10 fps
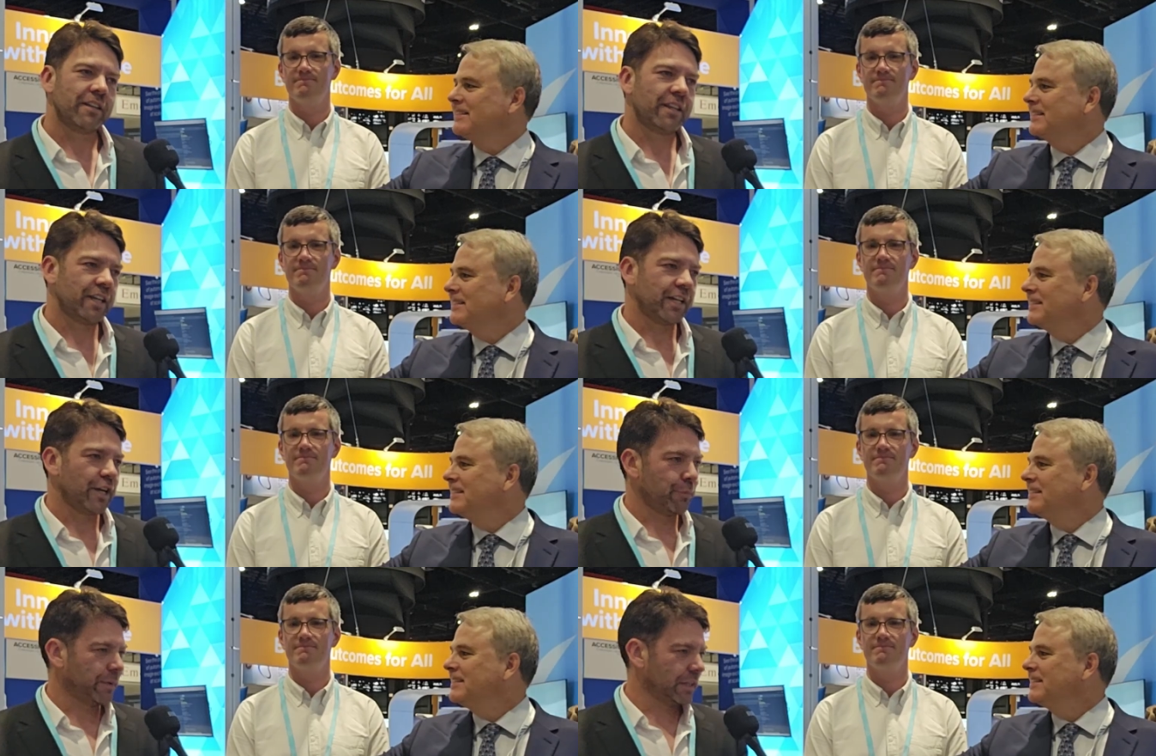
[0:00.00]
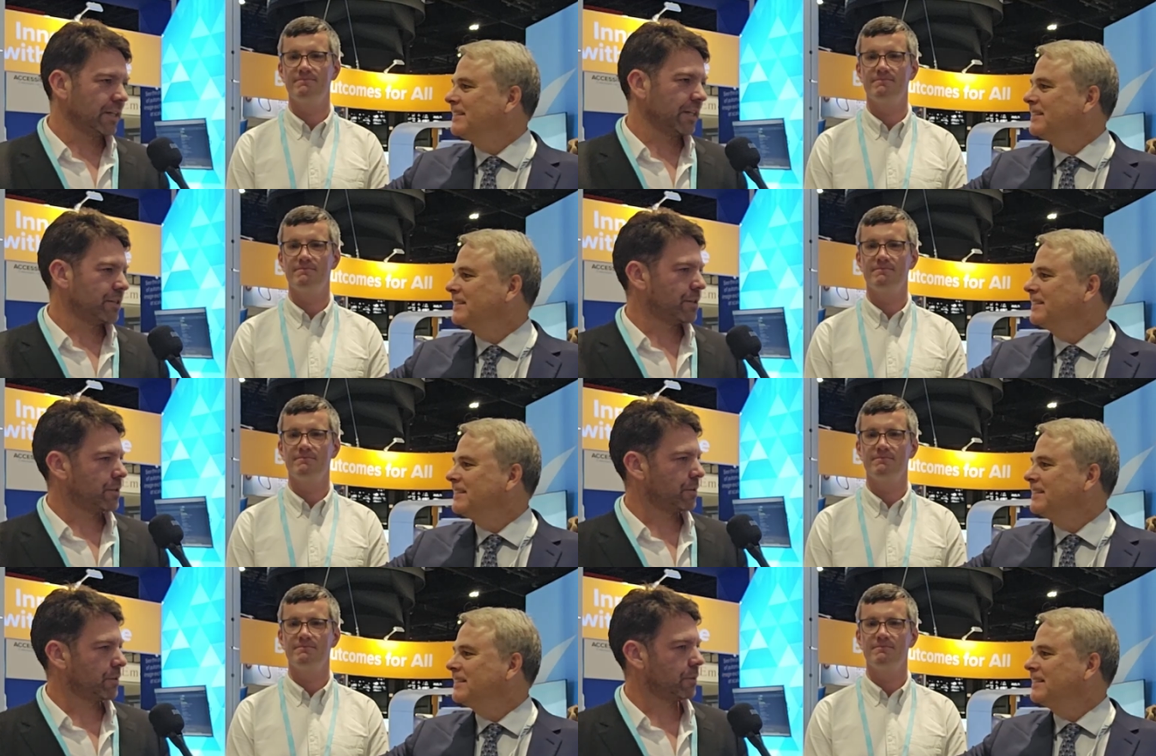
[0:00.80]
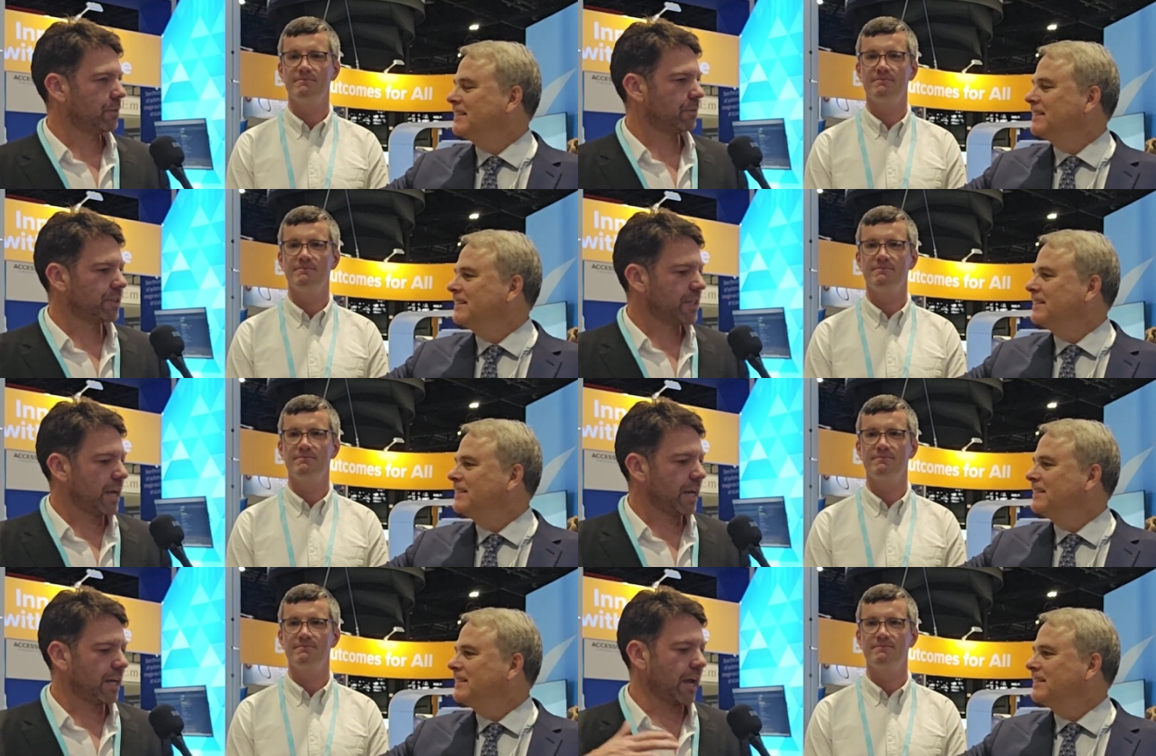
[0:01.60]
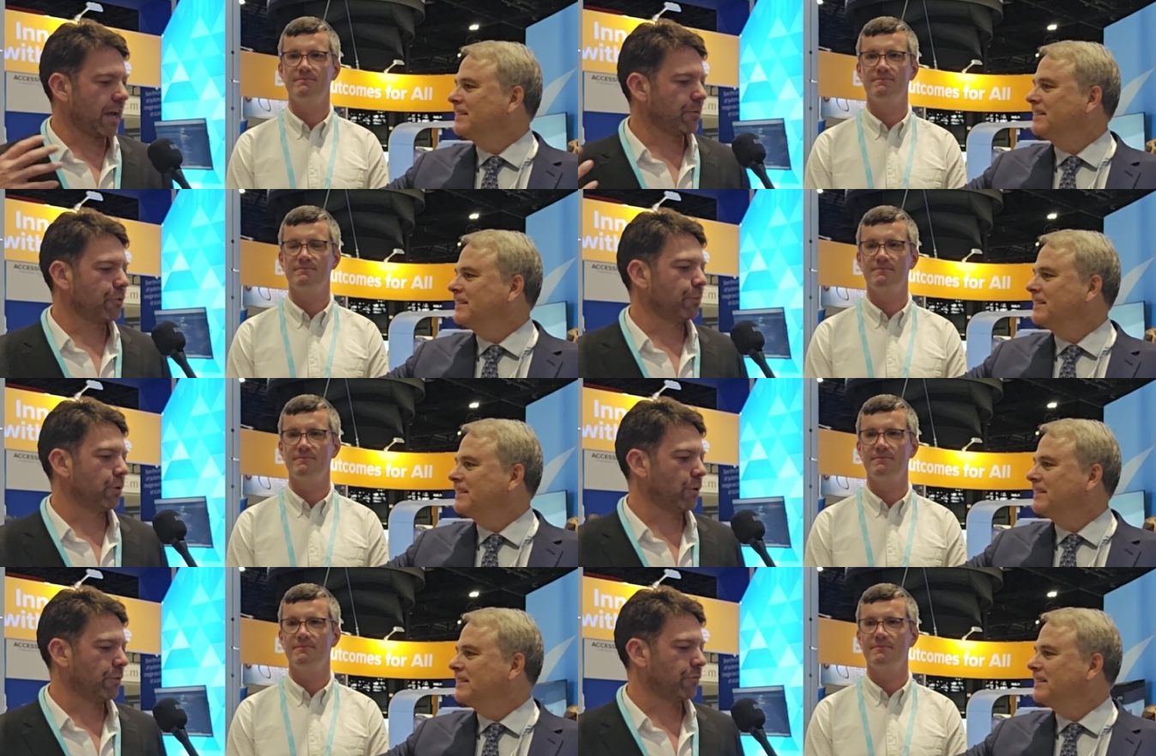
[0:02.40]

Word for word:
Speaker 1: The ability to take a report